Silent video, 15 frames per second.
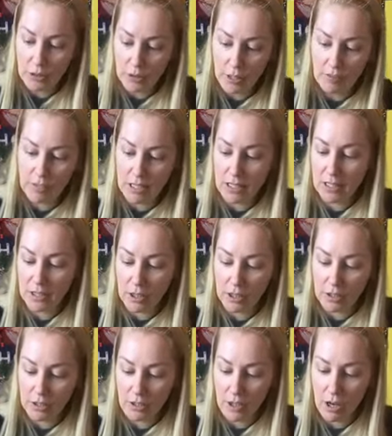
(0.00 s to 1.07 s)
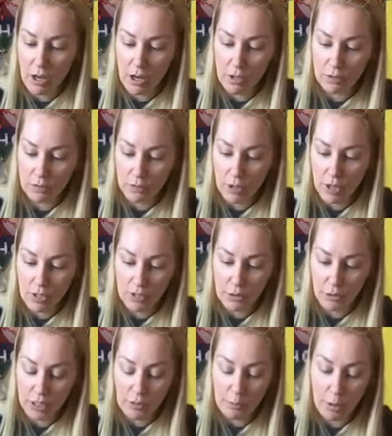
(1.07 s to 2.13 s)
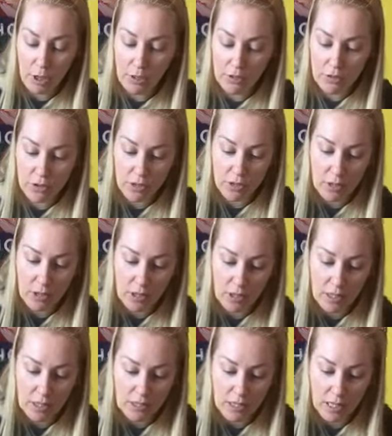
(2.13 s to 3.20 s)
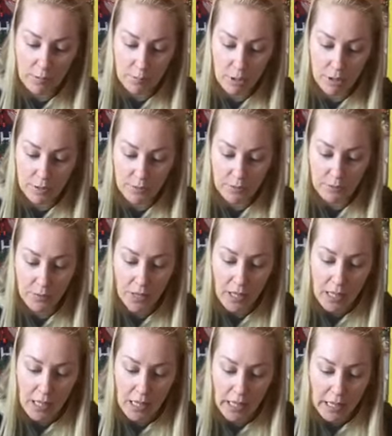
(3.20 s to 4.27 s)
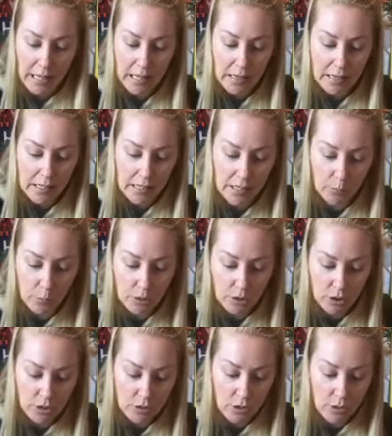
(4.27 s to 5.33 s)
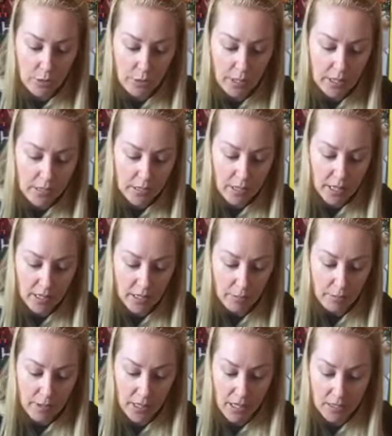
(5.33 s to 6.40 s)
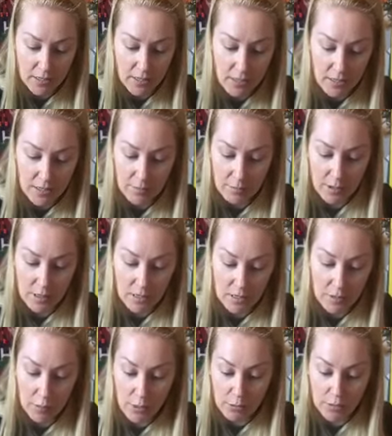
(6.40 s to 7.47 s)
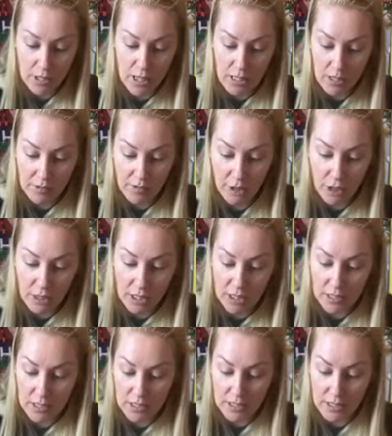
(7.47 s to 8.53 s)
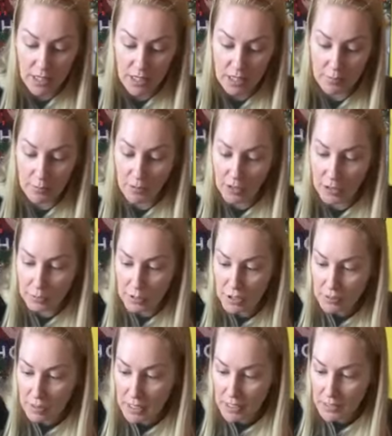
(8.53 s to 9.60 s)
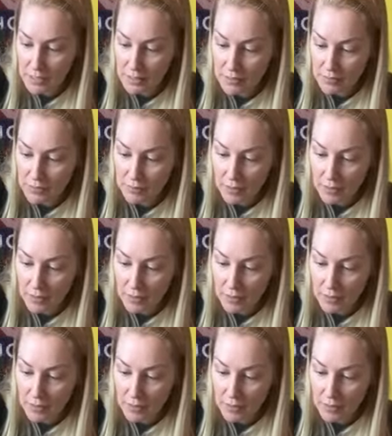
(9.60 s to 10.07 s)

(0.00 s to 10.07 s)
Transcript: You don't have to get it on the green part, just on the design part. And then what you're going to do is take up the excess, because it doesn't take up very much paste.